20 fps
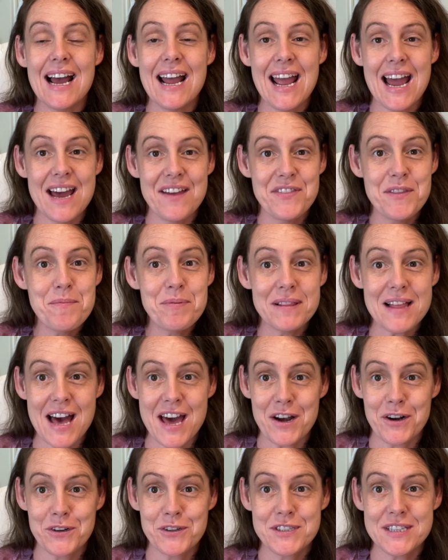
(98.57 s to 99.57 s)
had the
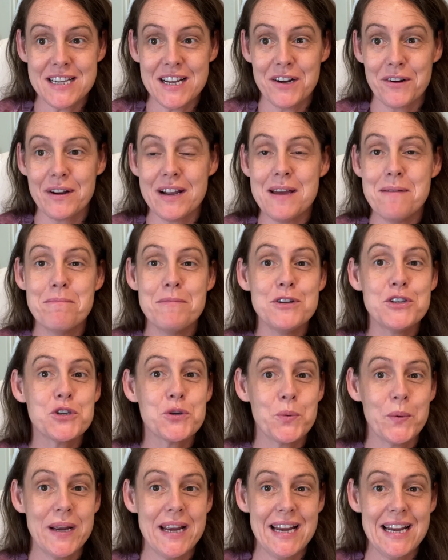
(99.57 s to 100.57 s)
platters here in
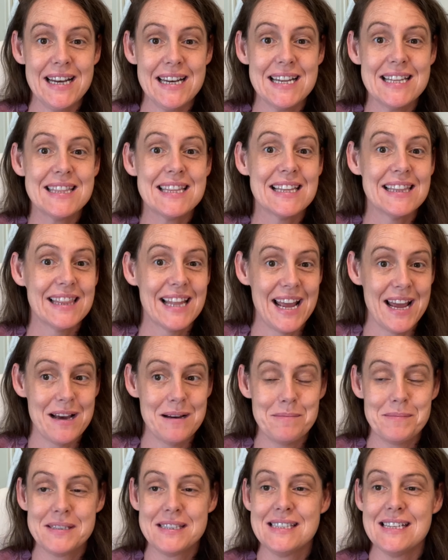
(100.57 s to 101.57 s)
between the
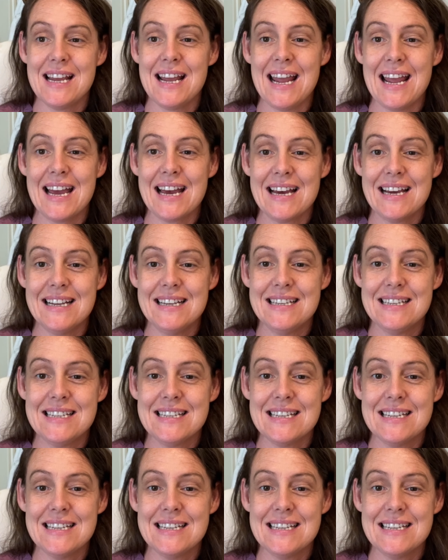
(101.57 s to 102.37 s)
lamps, and